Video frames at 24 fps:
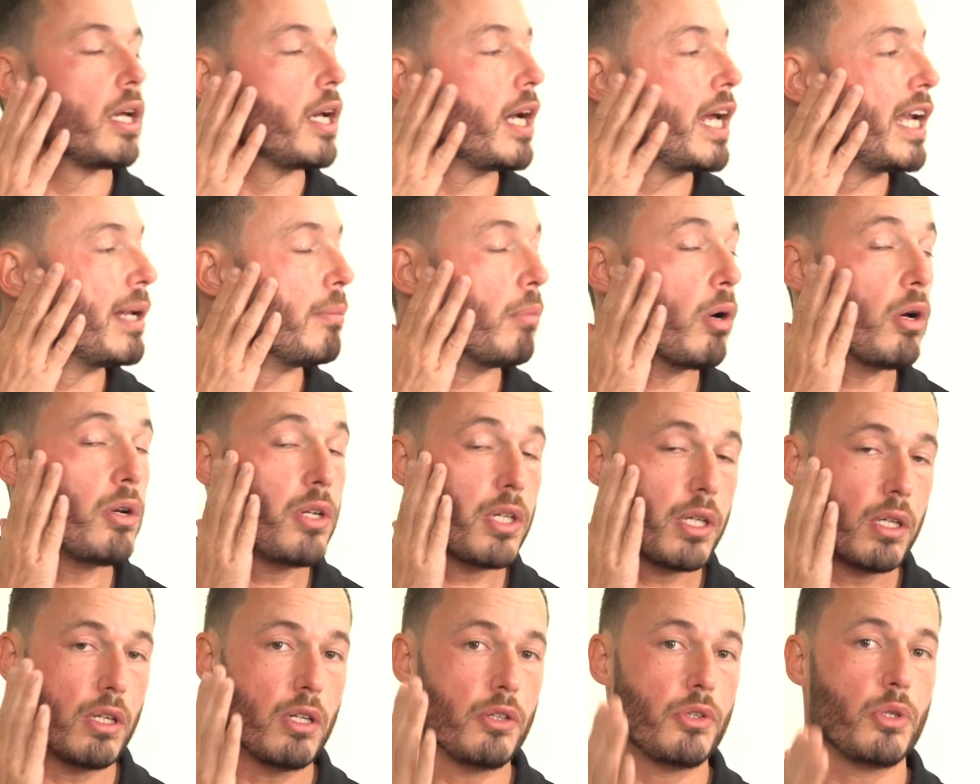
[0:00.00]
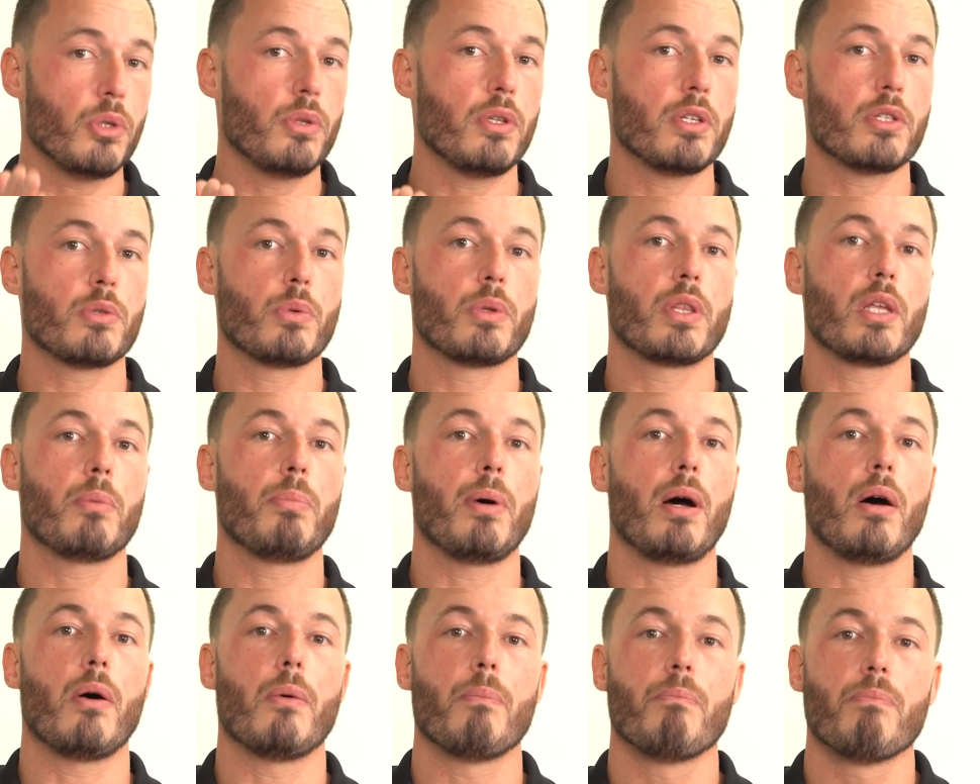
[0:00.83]
And I'm only going to do this with
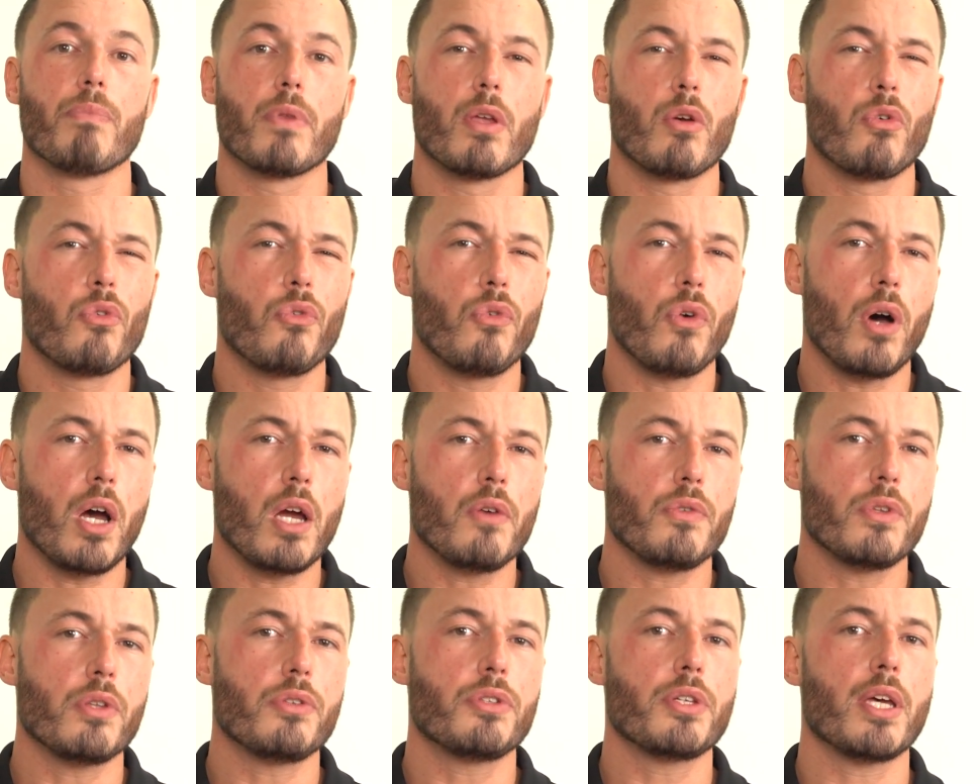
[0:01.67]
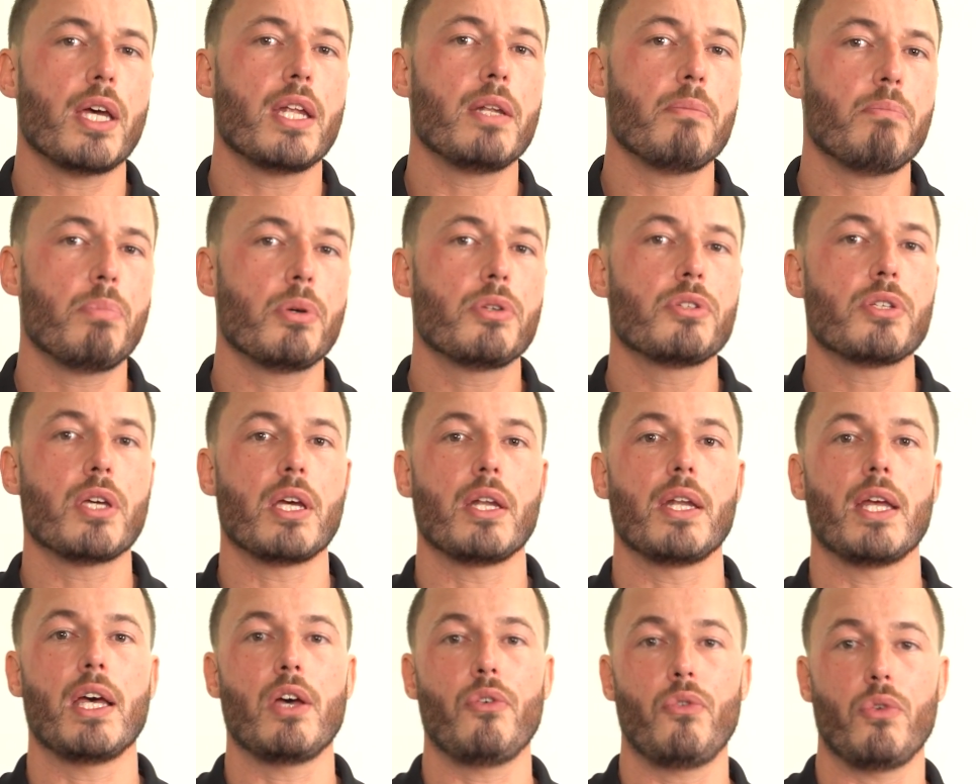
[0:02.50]
about 5 to
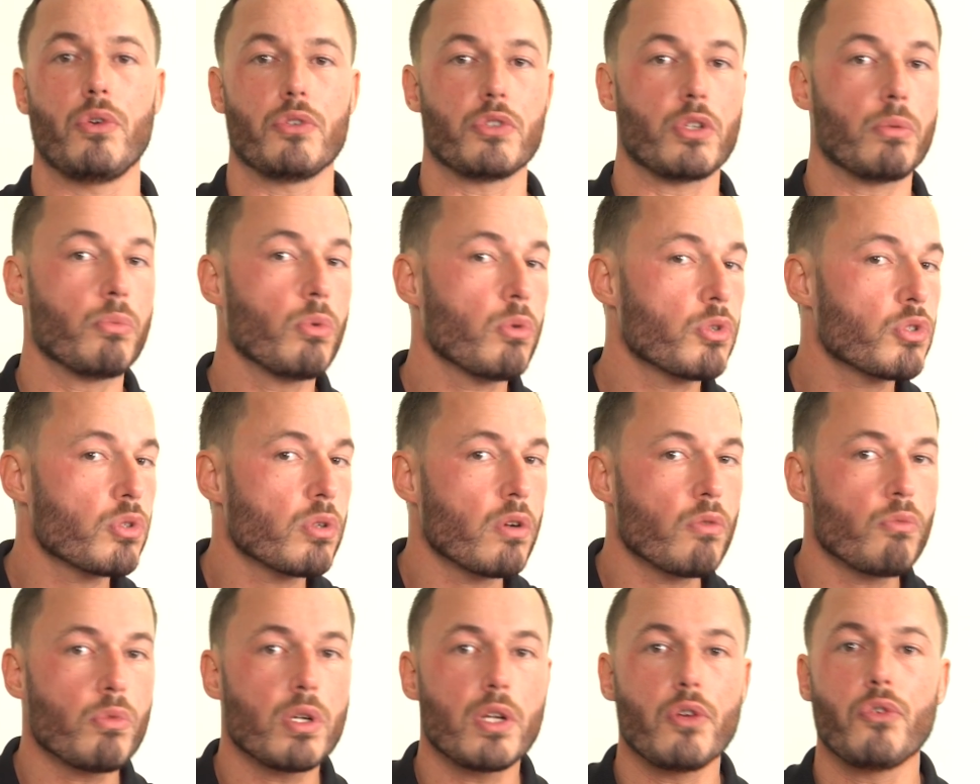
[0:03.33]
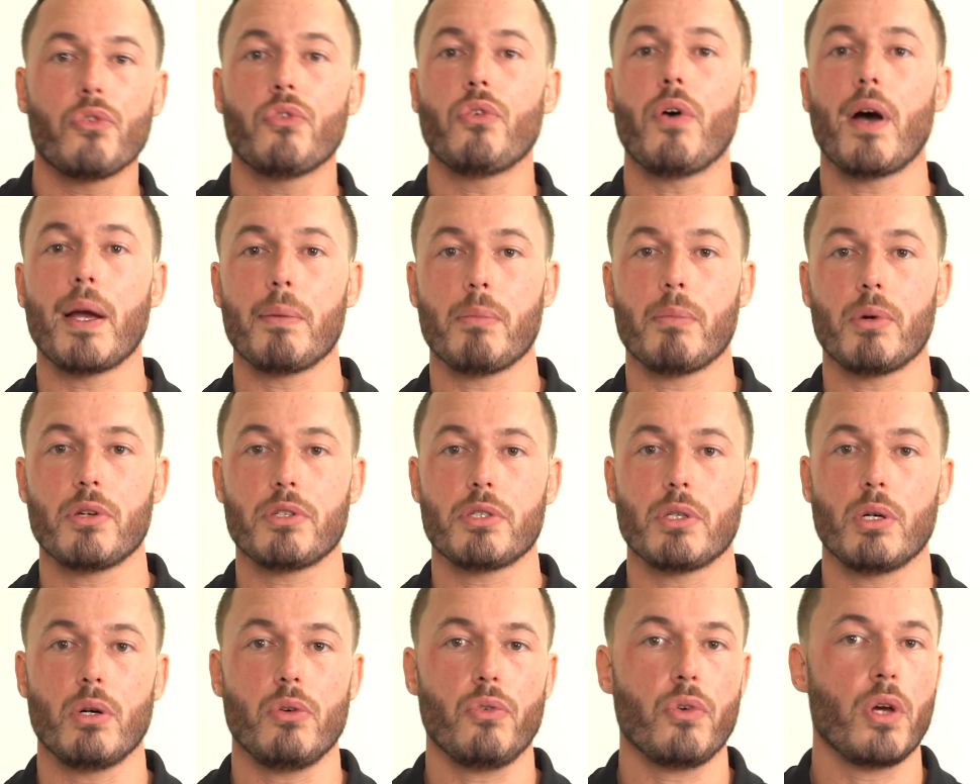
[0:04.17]
10% effort. So I'm not trying to really fight
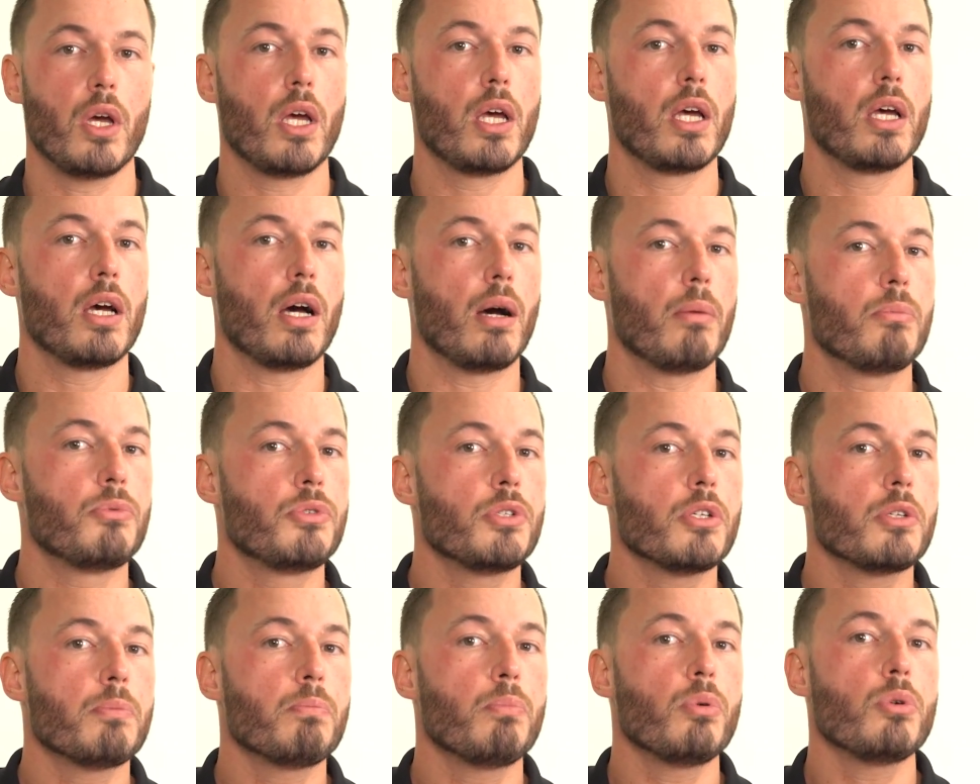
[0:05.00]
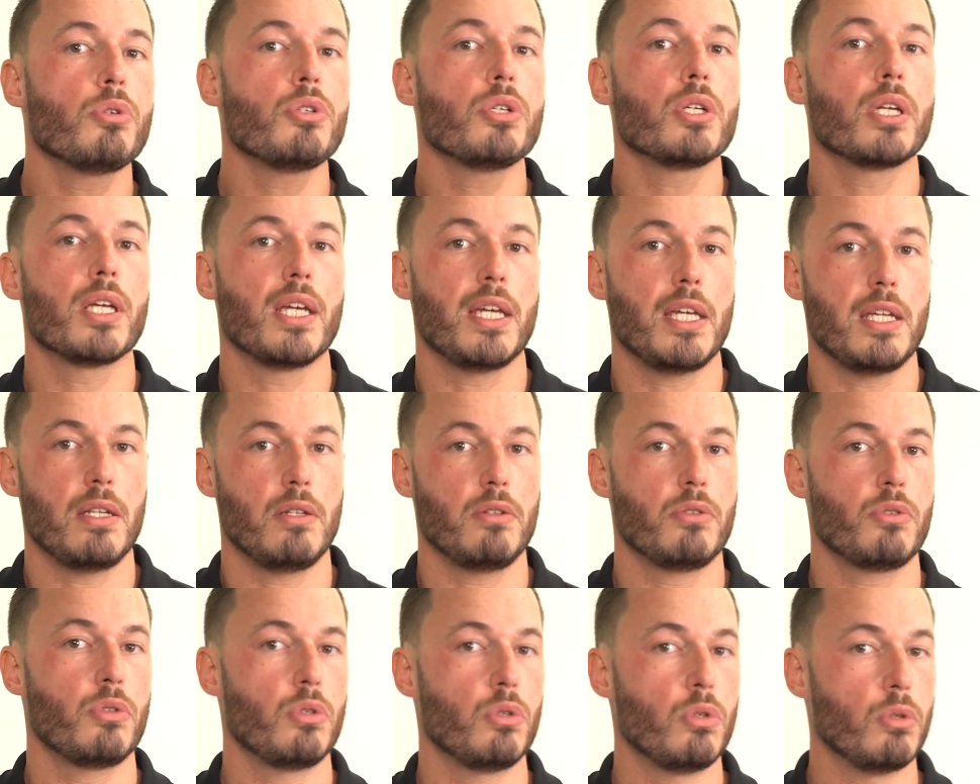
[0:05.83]
myself. I'm just pushing
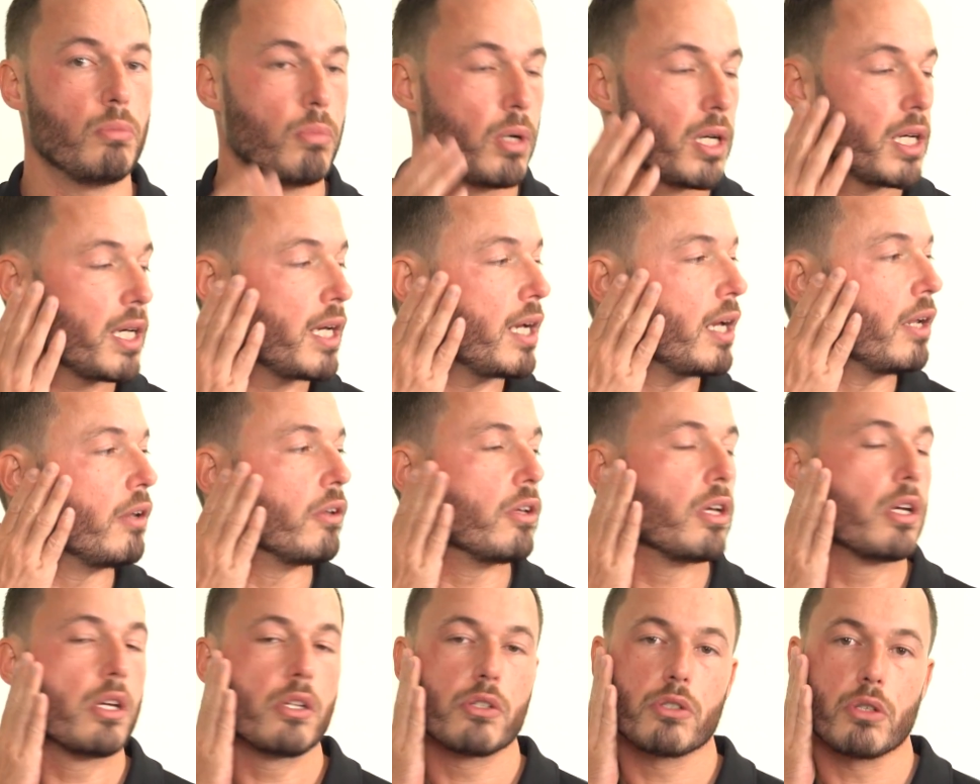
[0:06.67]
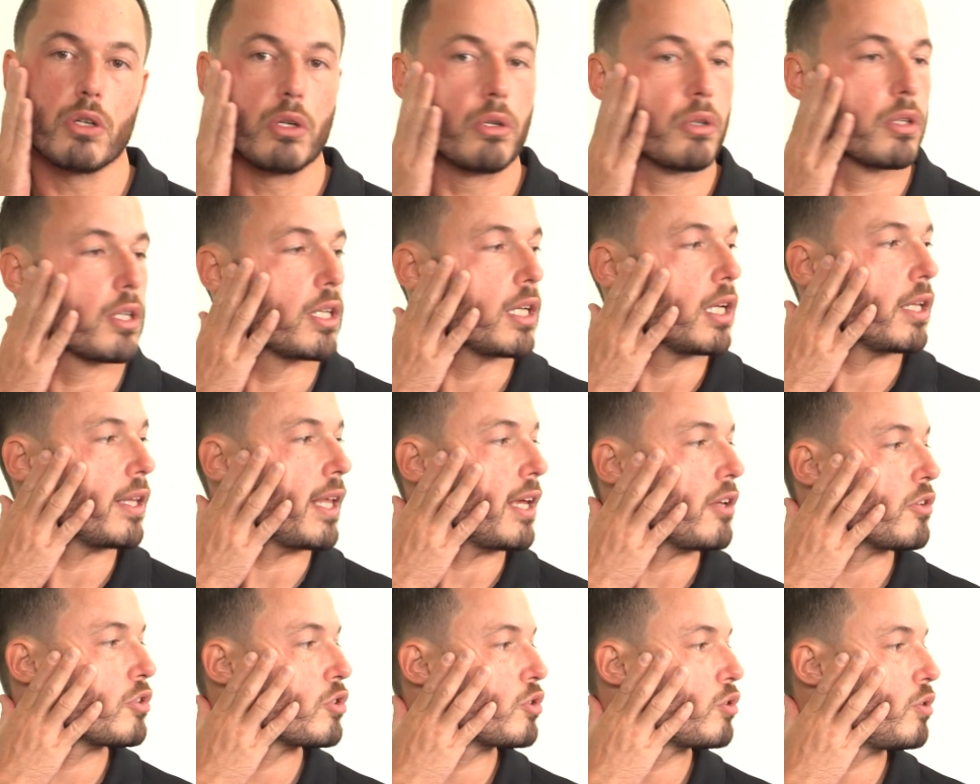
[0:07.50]
into my hand. So get
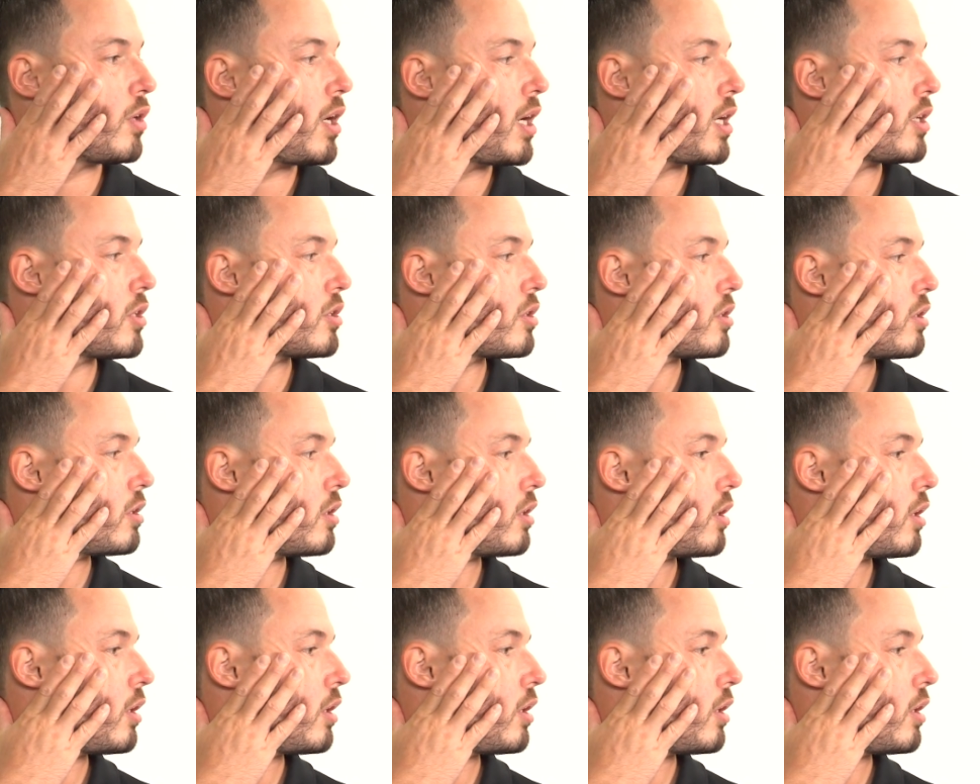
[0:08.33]
that stretch.